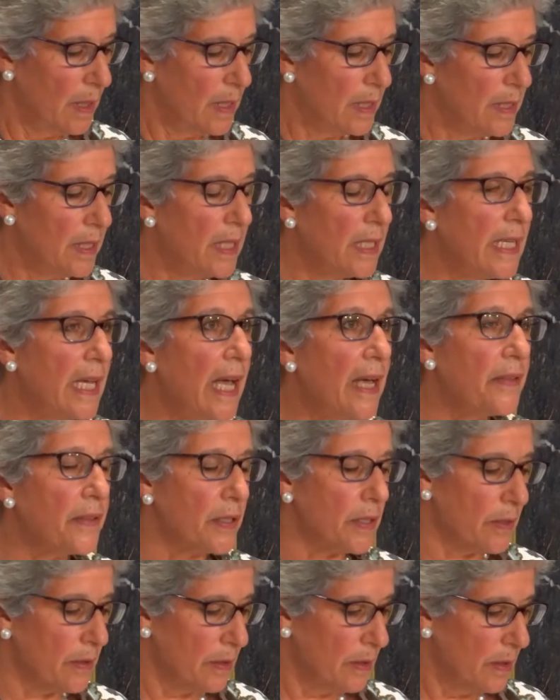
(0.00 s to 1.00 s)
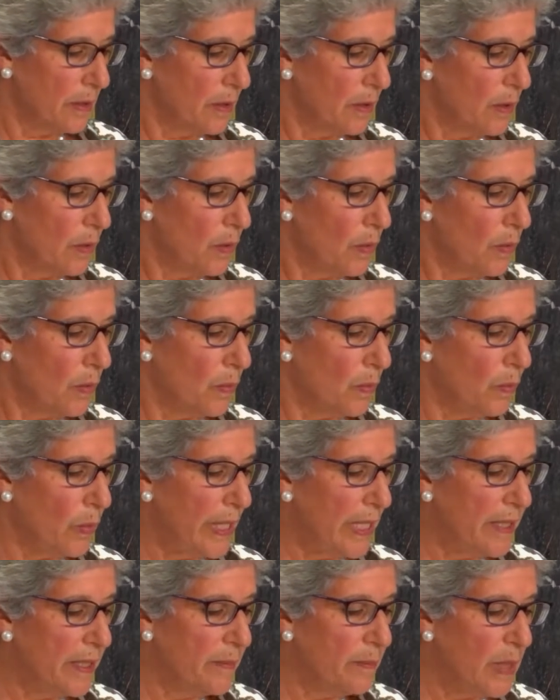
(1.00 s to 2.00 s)
Together,
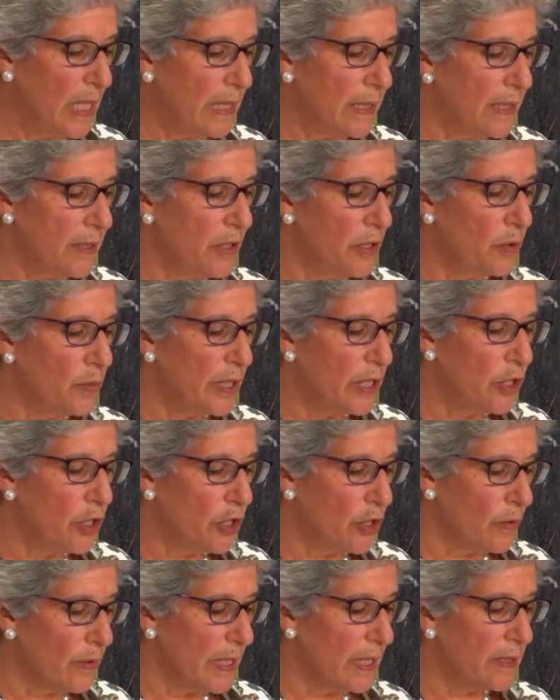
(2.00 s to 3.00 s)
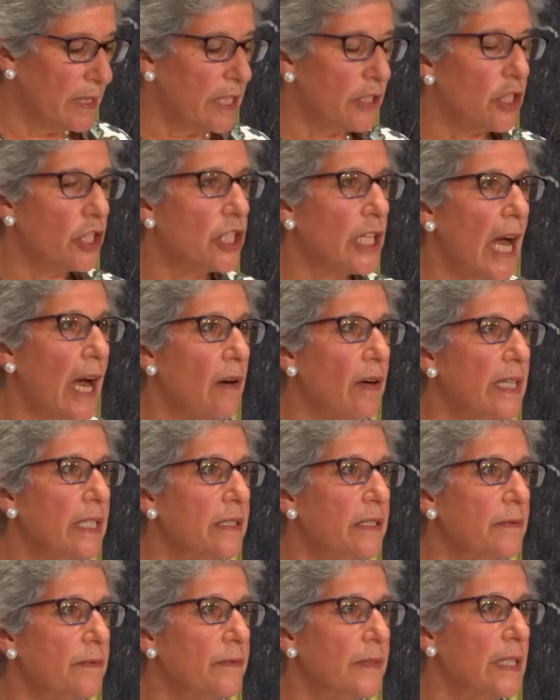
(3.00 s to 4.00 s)
we committed to ensuring that Shaaray
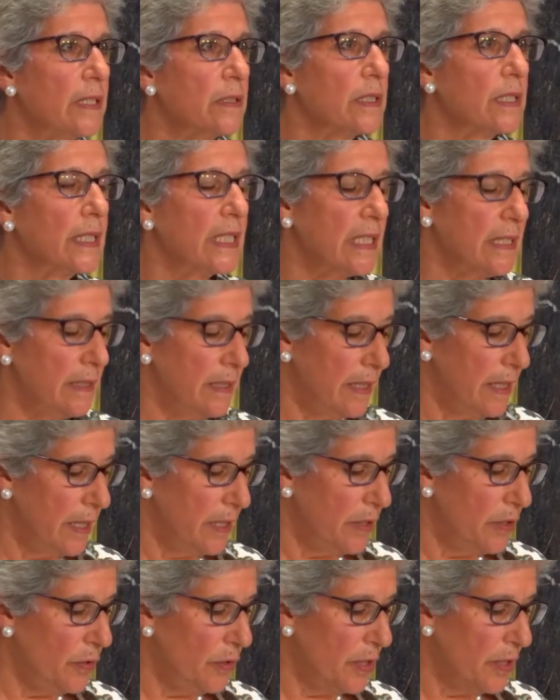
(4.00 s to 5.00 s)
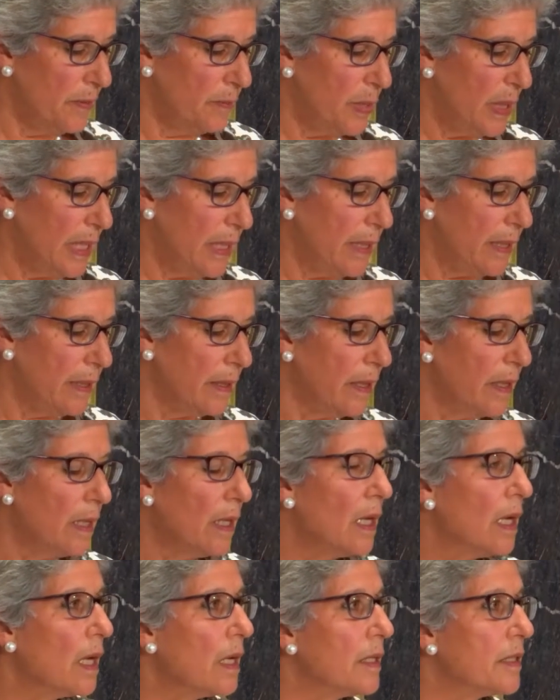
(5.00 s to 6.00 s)
Tefila continues to be
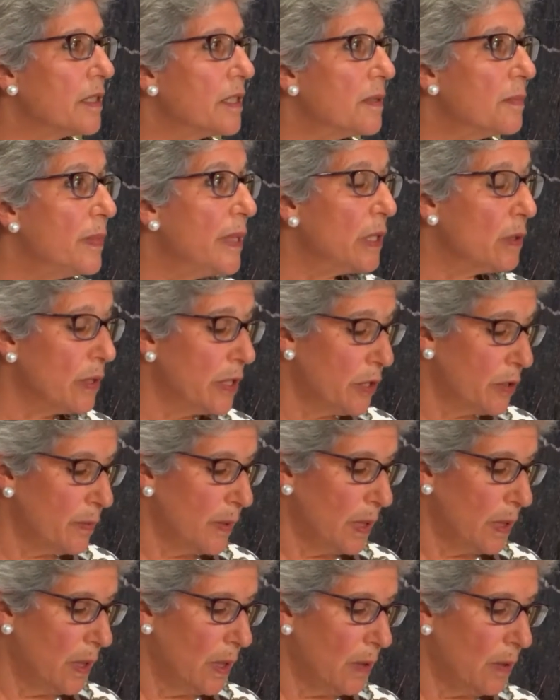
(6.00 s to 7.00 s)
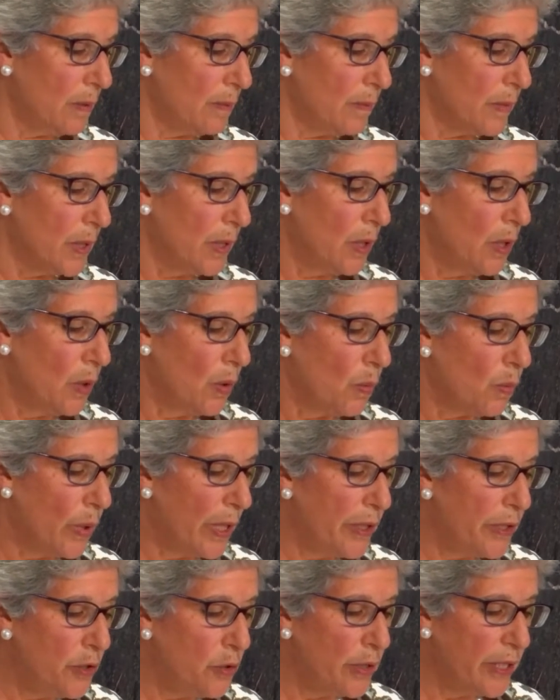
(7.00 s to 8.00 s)
a spiritual home where
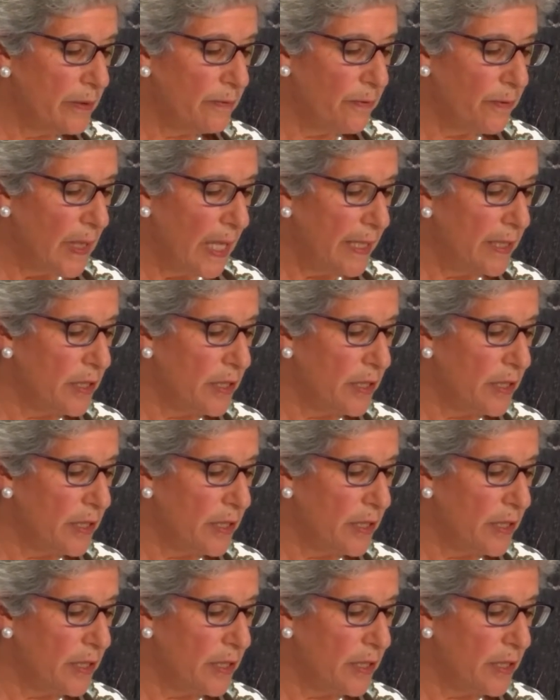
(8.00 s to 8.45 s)
you can find